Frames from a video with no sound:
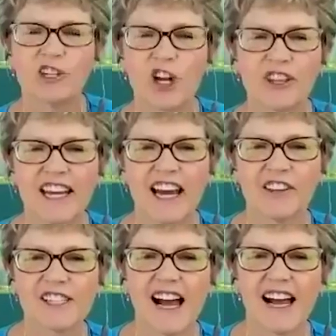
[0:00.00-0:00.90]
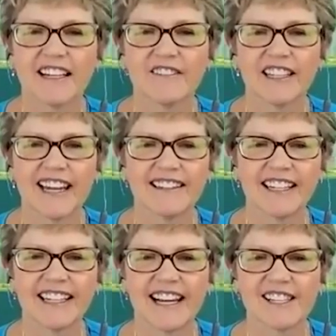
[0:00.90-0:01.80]
show the other side of it? I think
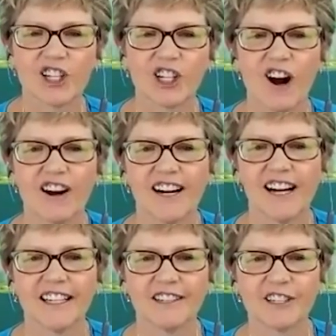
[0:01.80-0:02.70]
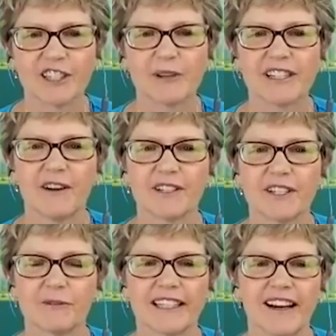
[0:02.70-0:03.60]
it has the car on it, which we thought yeah, was
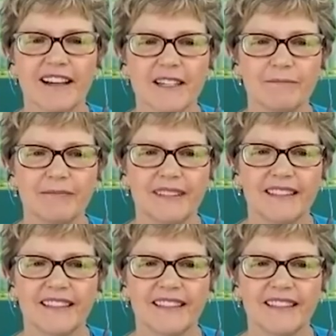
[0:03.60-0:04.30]
really so awesome. One,